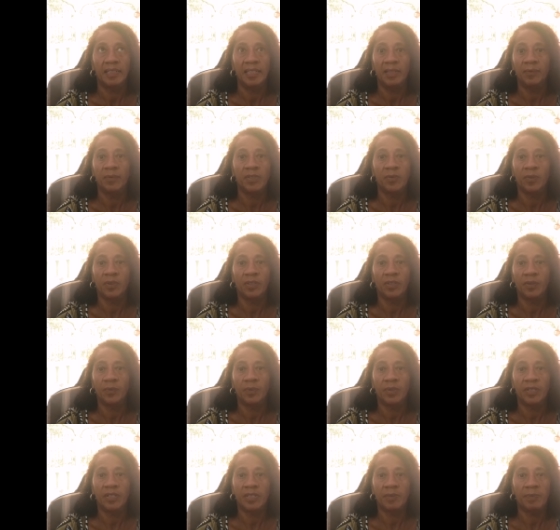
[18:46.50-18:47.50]
it was one of the
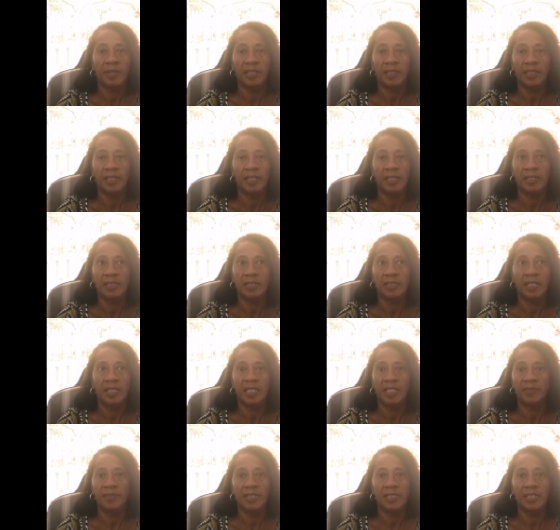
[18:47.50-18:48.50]
worst packings
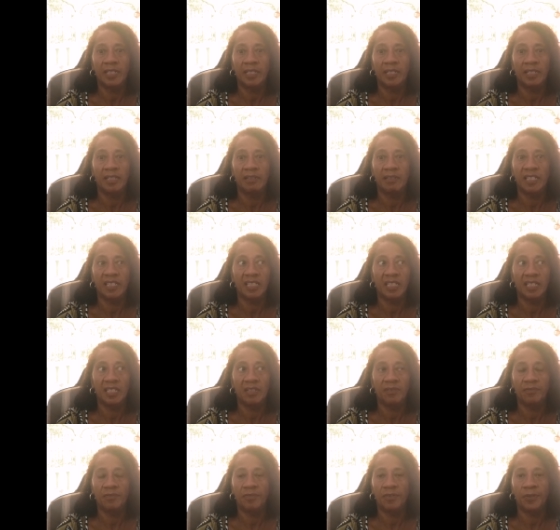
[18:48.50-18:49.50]
they'd ever seen. They said
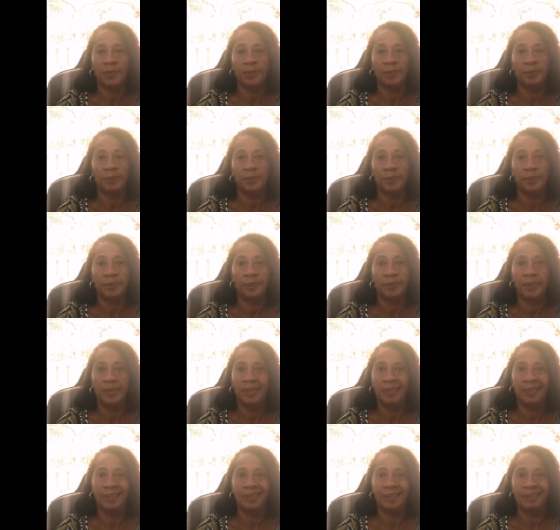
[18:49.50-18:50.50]
it from
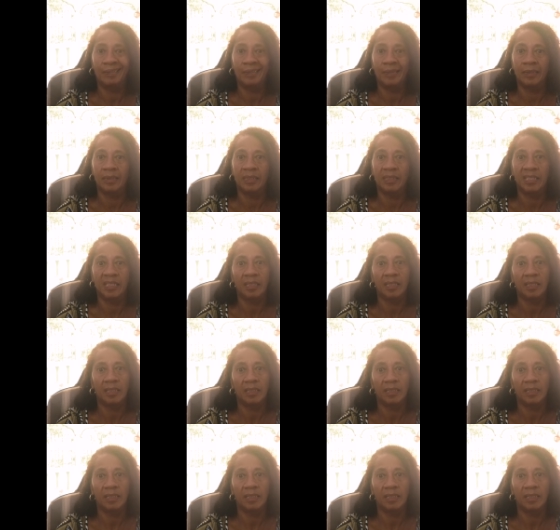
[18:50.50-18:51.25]
England,